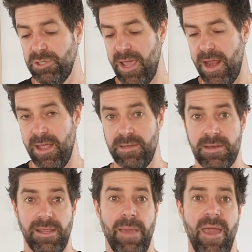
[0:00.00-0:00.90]
that it
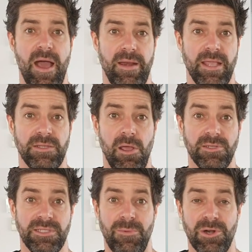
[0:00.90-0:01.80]
didn't come out as close
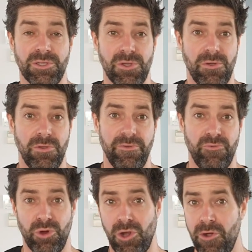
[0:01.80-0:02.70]
as I wanted to
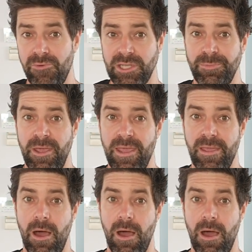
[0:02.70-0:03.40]
for a clone recipe,